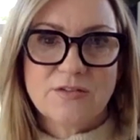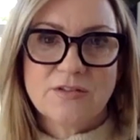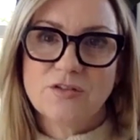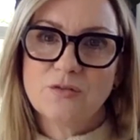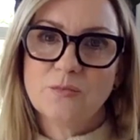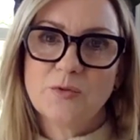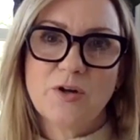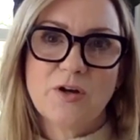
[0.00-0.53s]

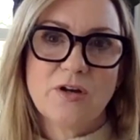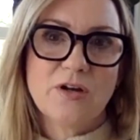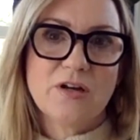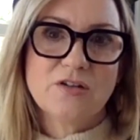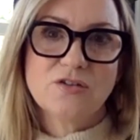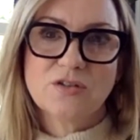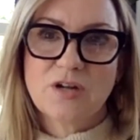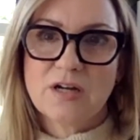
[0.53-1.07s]
Zoom call.
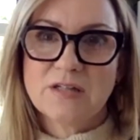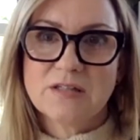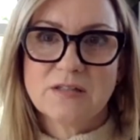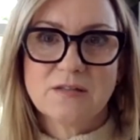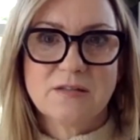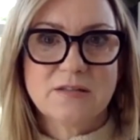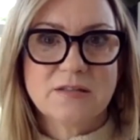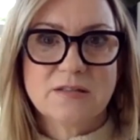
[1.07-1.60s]
I tried to
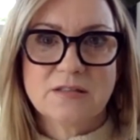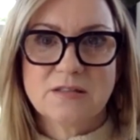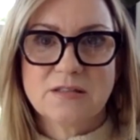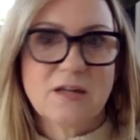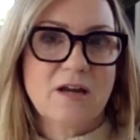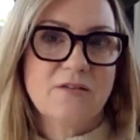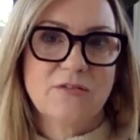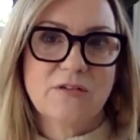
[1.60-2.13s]
listen
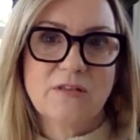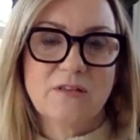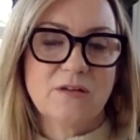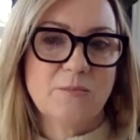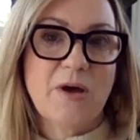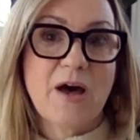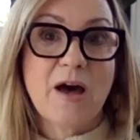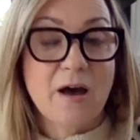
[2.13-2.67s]
to
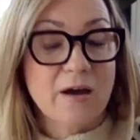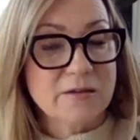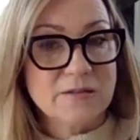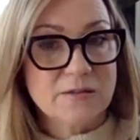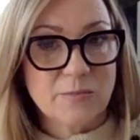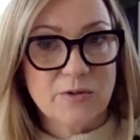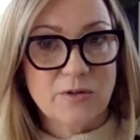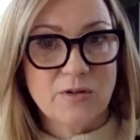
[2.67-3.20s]
everything
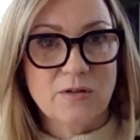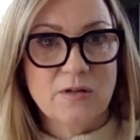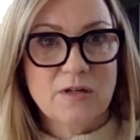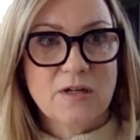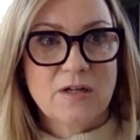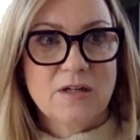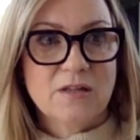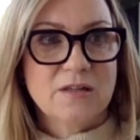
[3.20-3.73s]
possible.
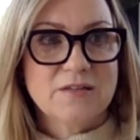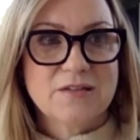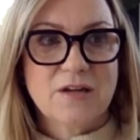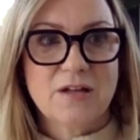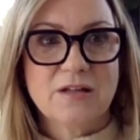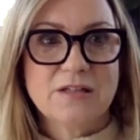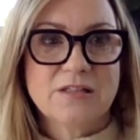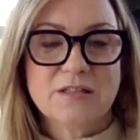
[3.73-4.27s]
That's
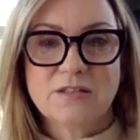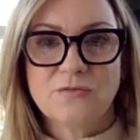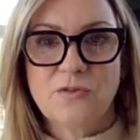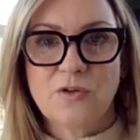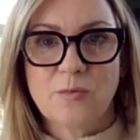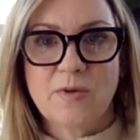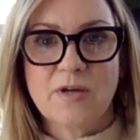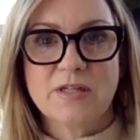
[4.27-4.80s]
all I did to
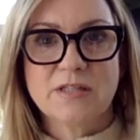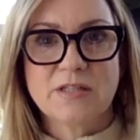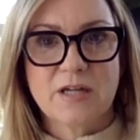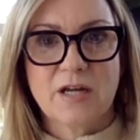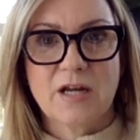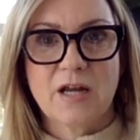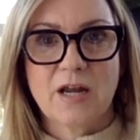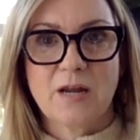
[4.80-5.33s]
fill my
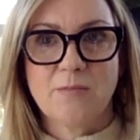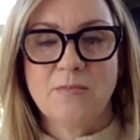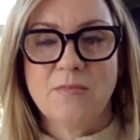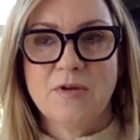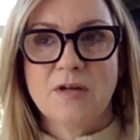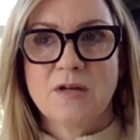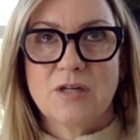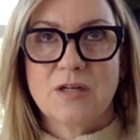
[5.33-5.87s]
time.
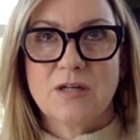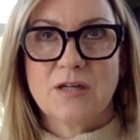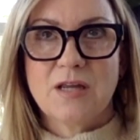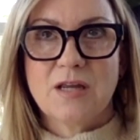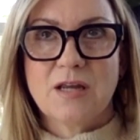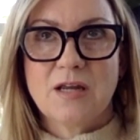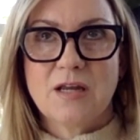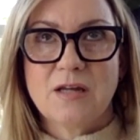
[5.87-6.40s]

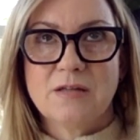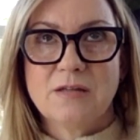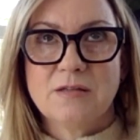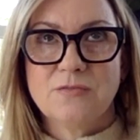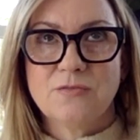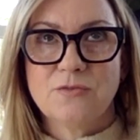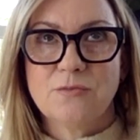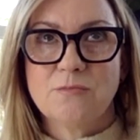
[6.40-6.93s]
And
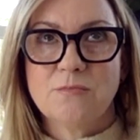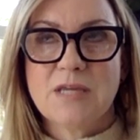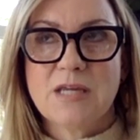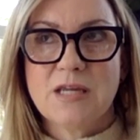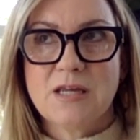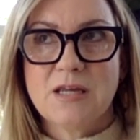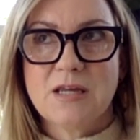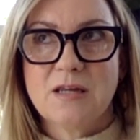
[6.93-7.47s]
for
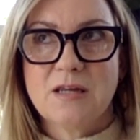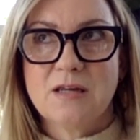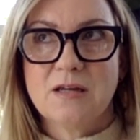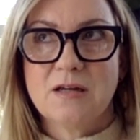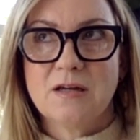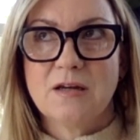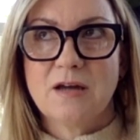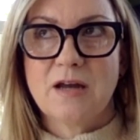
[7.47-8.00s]
me,
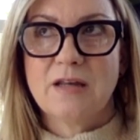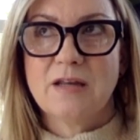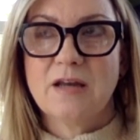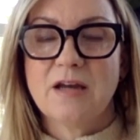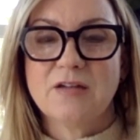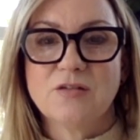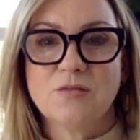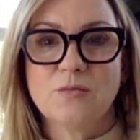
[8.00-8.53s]
I
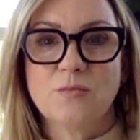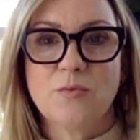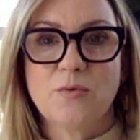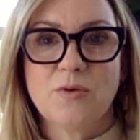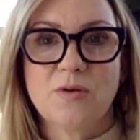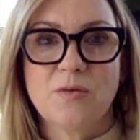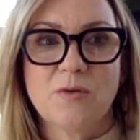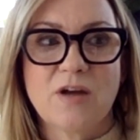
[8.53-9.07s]
got to a
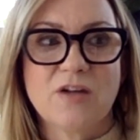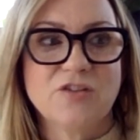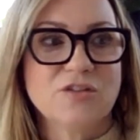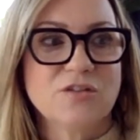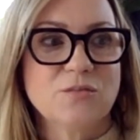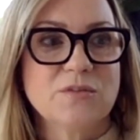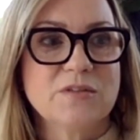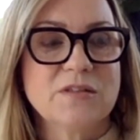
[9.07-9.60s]
point where I
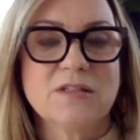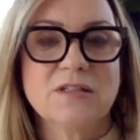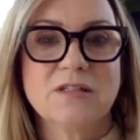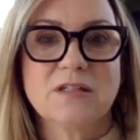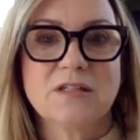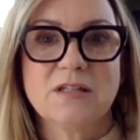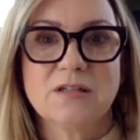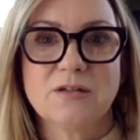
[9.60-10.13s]
just wasn't
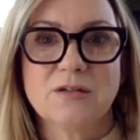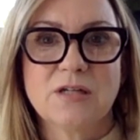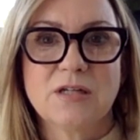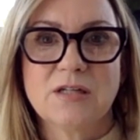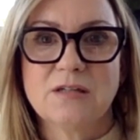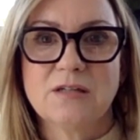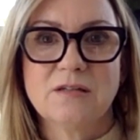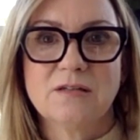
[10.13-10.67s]

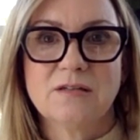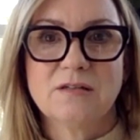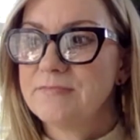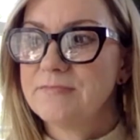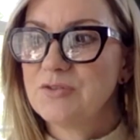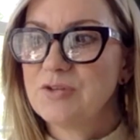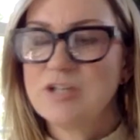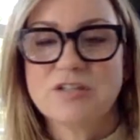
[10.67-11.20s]
hearing
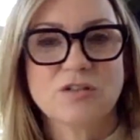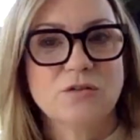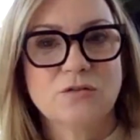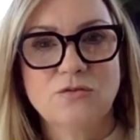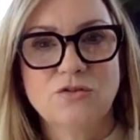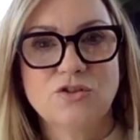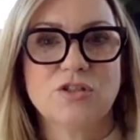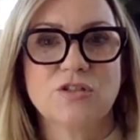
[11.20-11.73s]
great
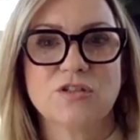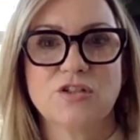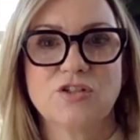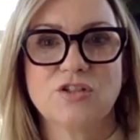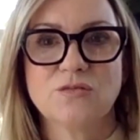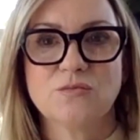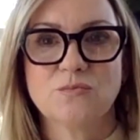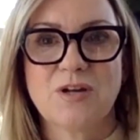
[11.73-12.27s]
solutions. I
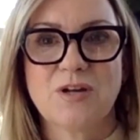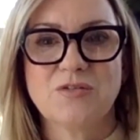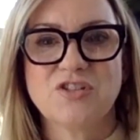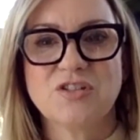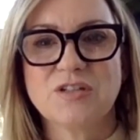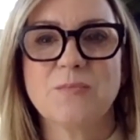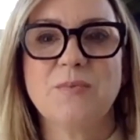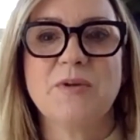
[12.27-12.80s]
just
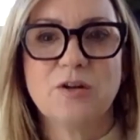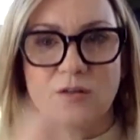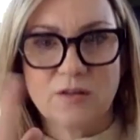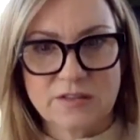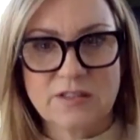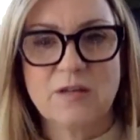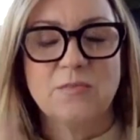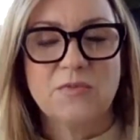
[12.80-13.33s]
kept hearing the
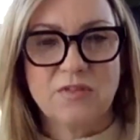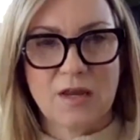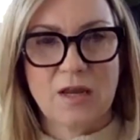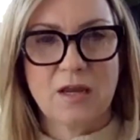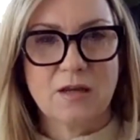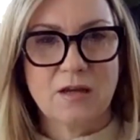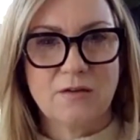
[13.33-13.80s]
same thing.